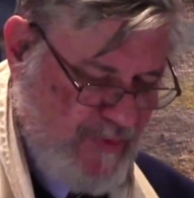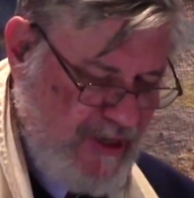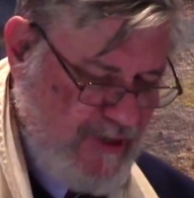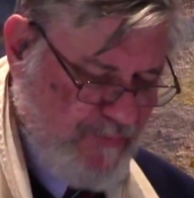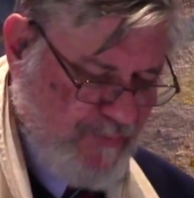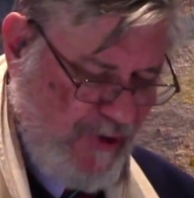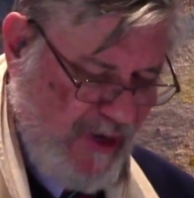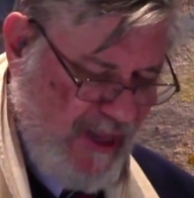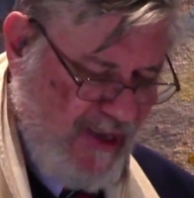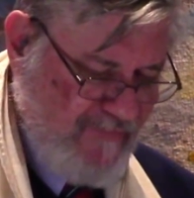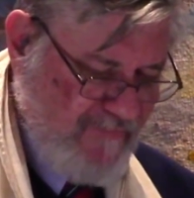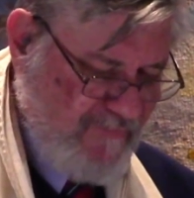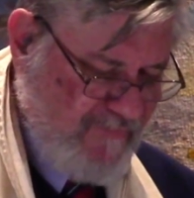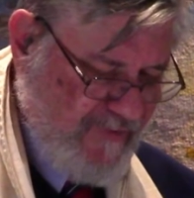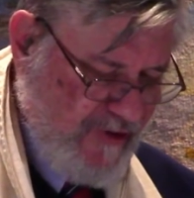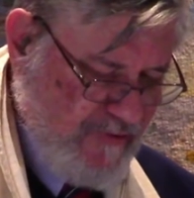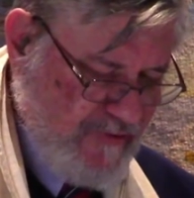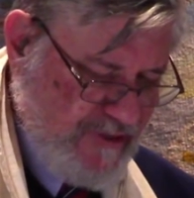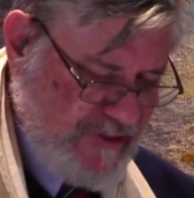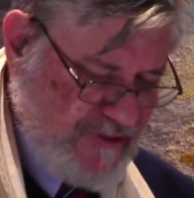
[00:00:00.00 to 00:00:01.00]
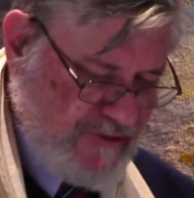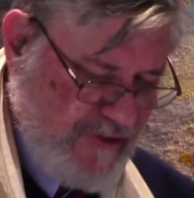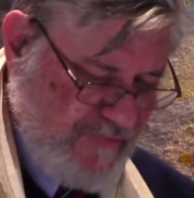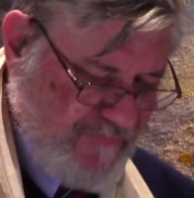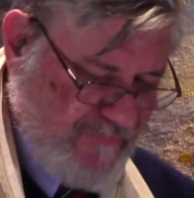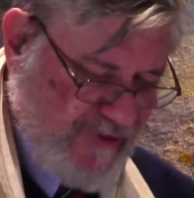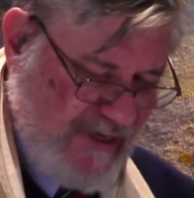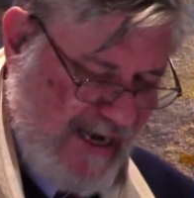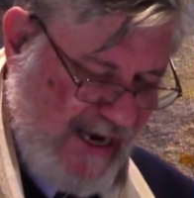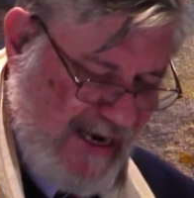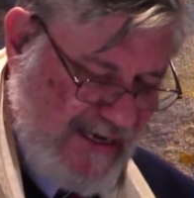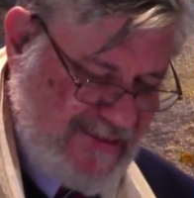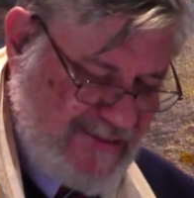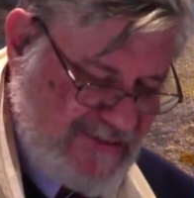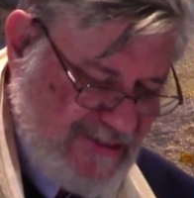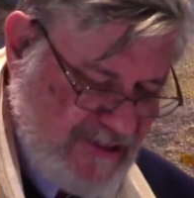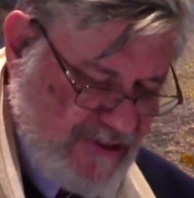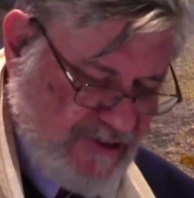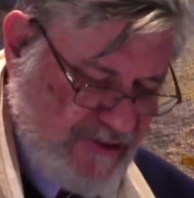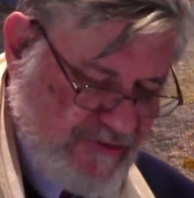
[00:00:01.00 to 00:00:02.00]
People have very different
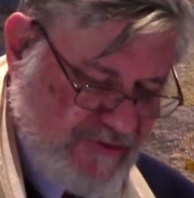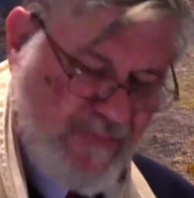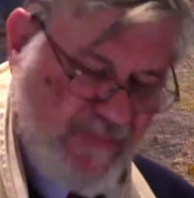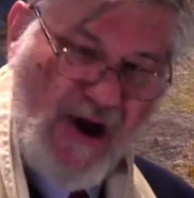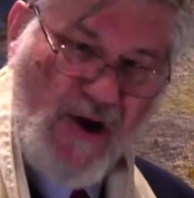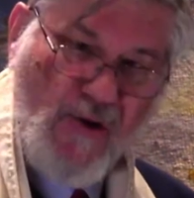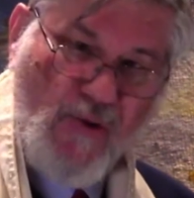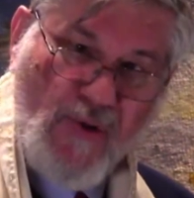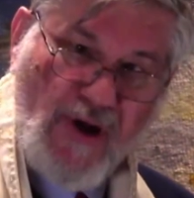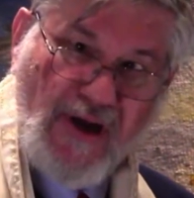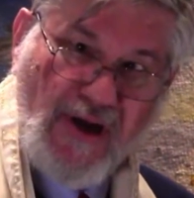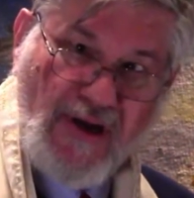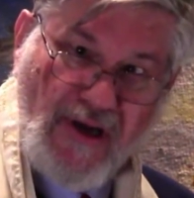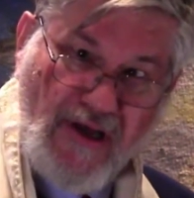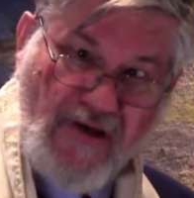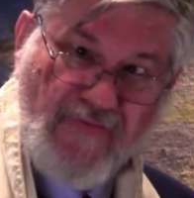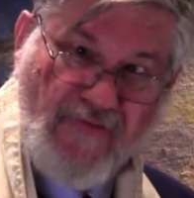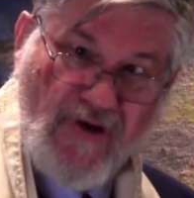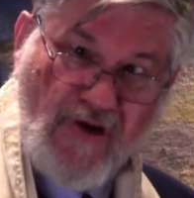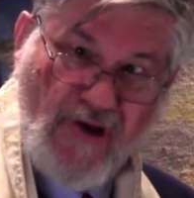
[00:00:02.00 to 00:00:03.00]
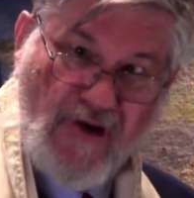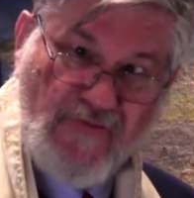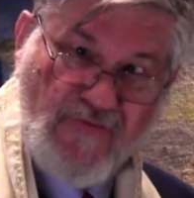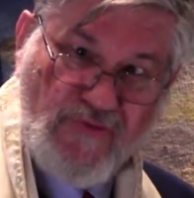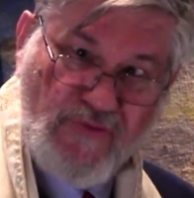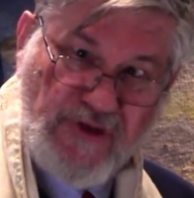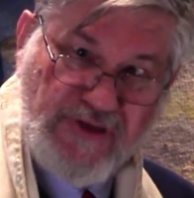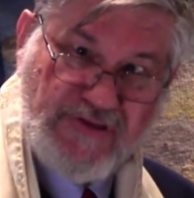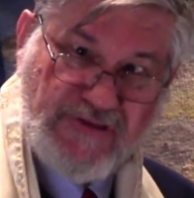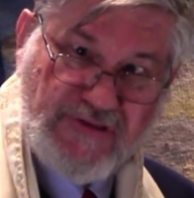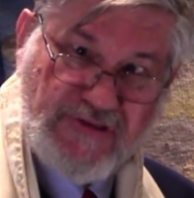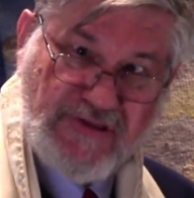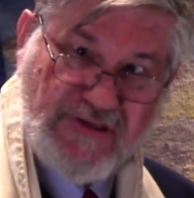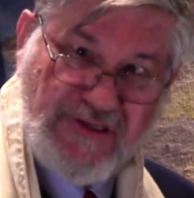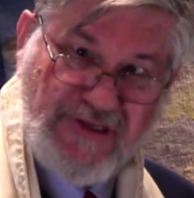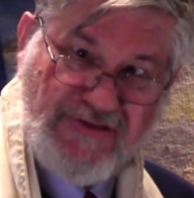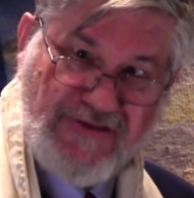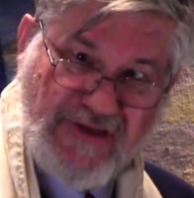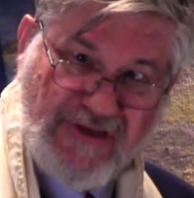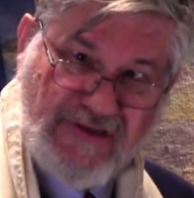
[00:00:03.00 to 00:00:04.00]
ideas about what level of
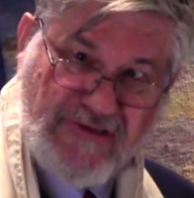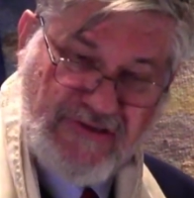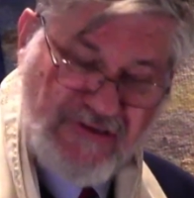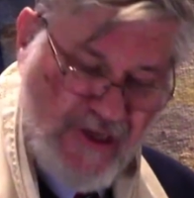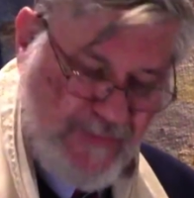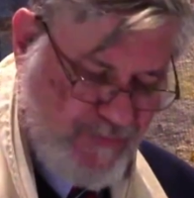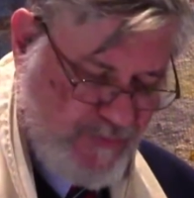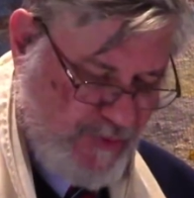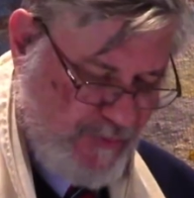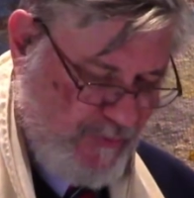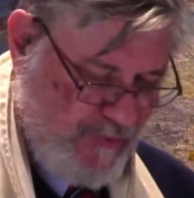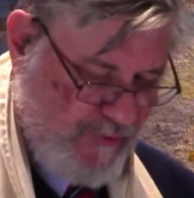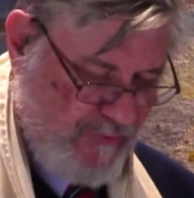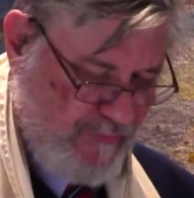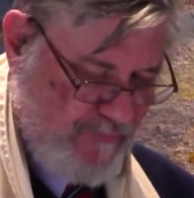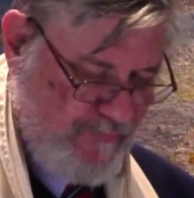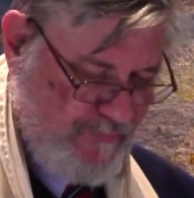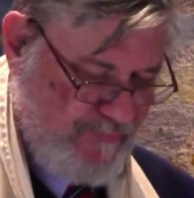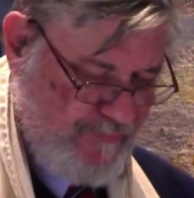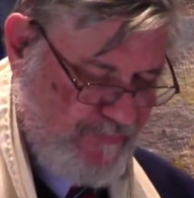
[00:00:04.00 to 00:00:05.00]
risk is acceptable.